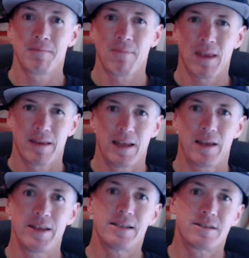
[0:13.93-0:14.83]
Now
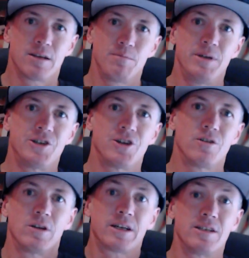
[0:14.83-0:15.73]
this
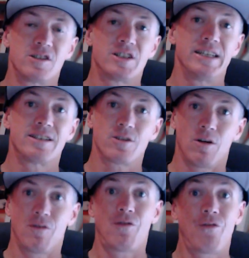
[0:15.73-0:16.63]
submission consists
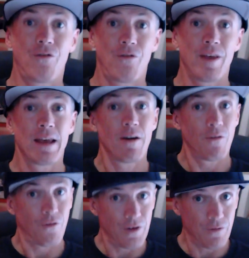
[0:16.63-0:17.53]
of
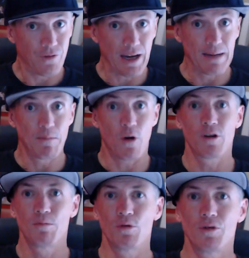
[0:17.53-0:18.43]
15 modern
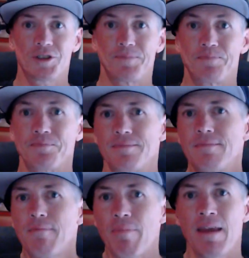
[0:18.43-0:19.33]
books,
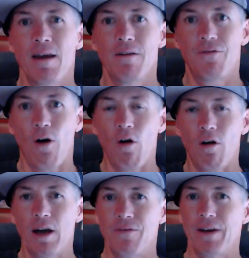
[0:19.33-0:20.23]

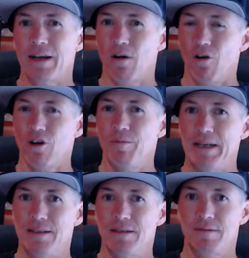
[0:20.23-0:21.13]
5 economy
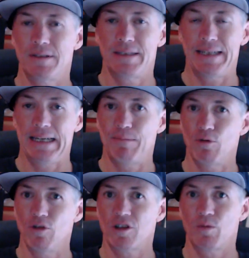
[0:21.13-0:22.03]
tier
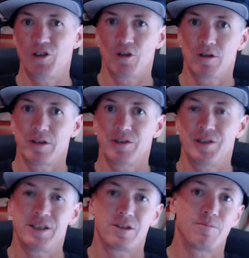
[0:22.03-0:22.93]
books, which will
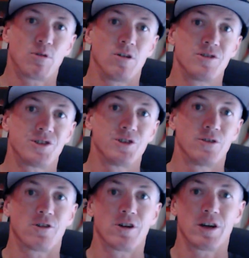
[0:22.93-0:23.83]
consist of bronze,
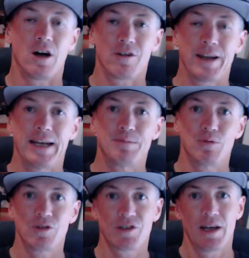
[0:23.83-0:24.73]
silver and golden age
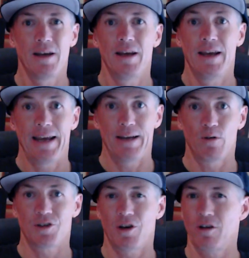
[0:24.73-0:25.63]
books, and
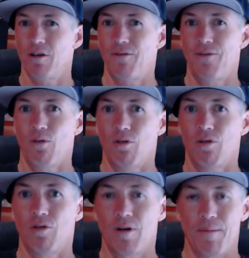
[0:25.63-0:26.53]
also I got
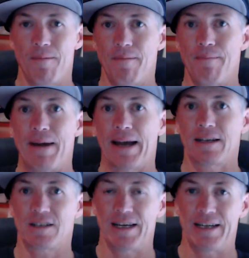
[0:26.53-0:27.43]
4
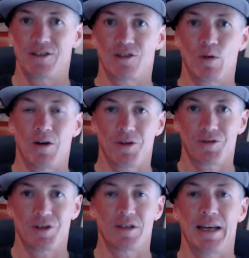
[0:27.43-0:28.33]
magazines as well
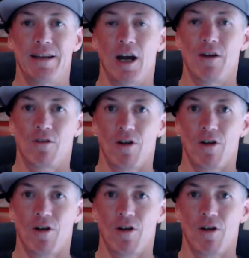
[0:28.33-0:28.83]
to send over.